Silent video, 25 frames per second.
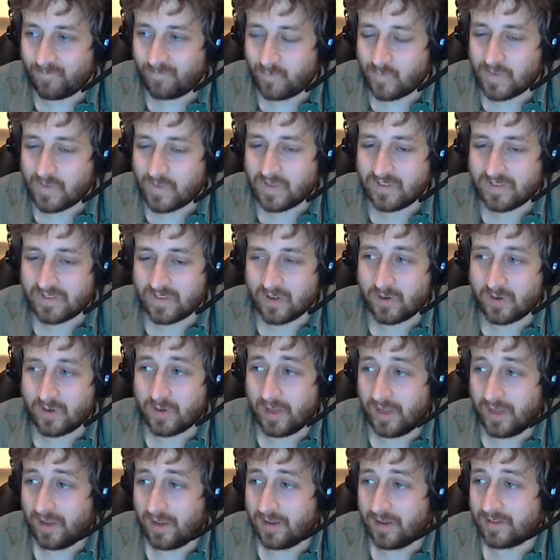So
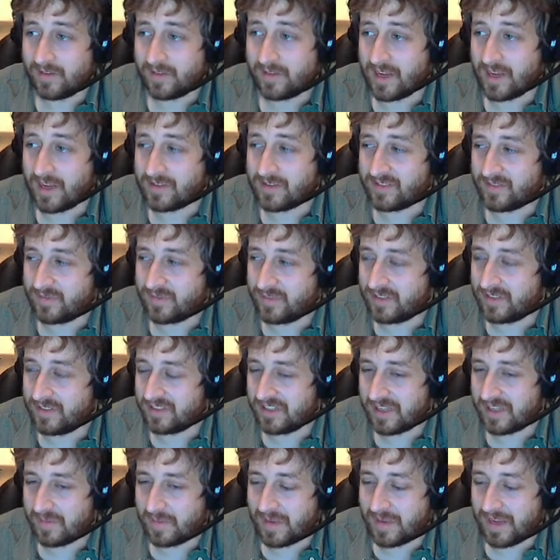yeah, how does it feel
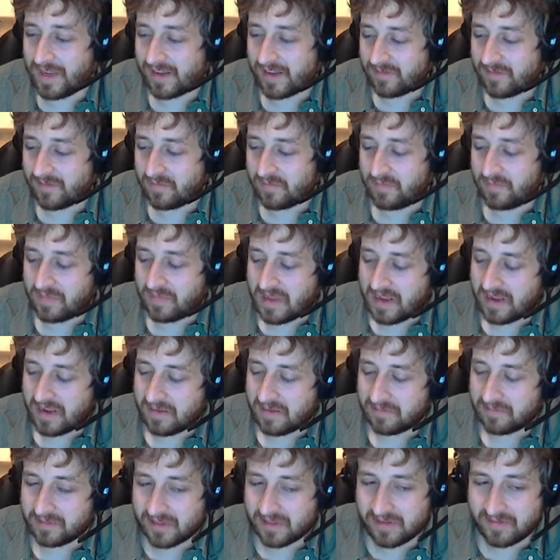to get back to being
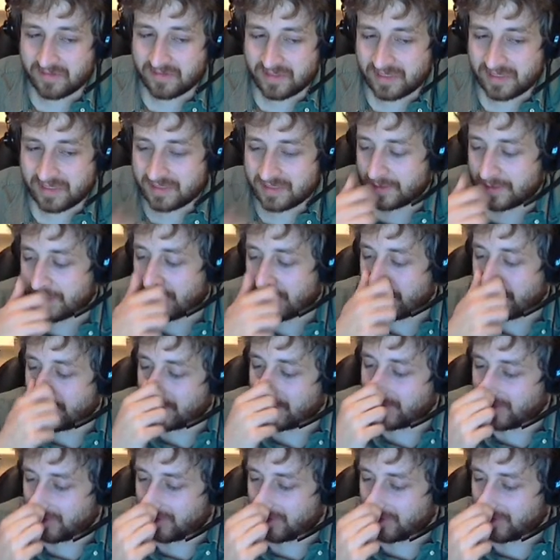able to do things in color?